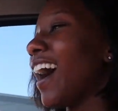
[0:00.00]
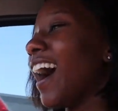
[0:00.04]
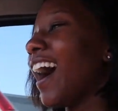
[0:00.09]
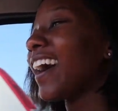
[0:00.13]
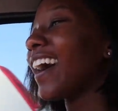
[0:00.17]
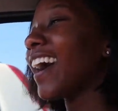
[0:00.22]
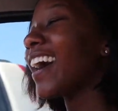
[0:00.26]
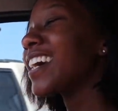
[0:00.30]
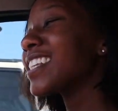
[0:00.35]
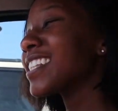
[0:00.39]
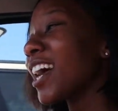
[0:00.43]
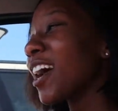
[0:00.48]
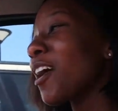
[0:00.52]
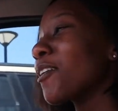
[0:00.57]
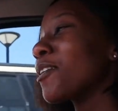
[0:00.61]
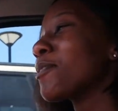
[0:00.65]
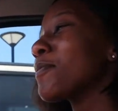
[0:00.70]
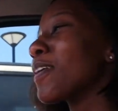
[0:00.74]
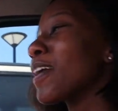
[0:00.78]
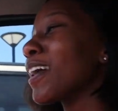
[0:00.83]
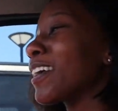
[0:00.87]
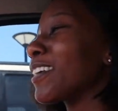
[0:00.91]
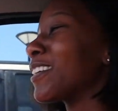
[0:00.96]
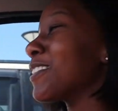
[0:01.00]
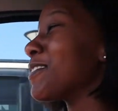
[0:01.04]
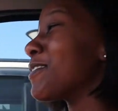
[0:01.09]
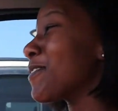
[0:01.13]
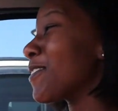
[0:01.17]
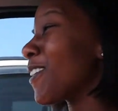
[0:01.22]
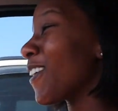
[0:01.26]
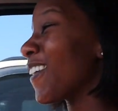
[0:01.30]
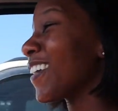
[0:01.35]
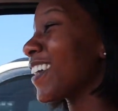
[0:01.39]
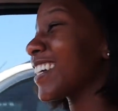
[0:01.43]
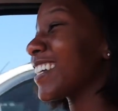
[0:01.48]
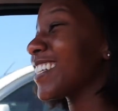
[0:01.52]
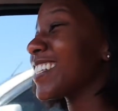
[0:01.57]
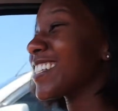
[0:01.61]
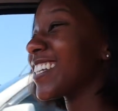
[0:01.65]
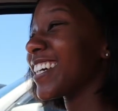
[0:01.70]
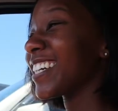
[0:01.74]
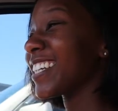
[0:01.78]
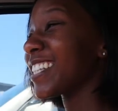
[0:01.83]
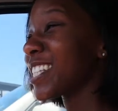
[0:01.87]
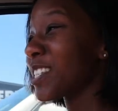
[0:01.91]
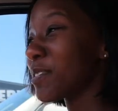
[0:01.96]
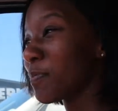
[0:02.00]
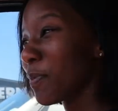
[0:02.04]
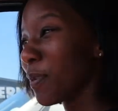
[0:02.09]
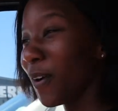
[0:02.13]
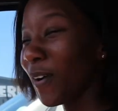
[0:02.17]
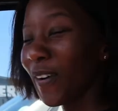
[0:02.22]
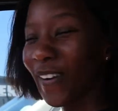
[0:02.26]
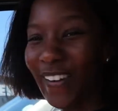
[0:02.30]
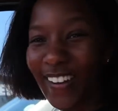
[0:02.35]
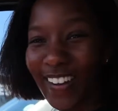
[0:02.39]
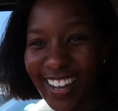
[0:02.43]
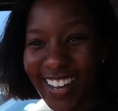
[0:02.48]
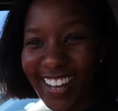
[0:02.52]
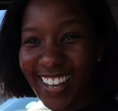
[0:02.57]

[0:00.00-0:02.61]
Guys, how am I gonna vlog inside Spa?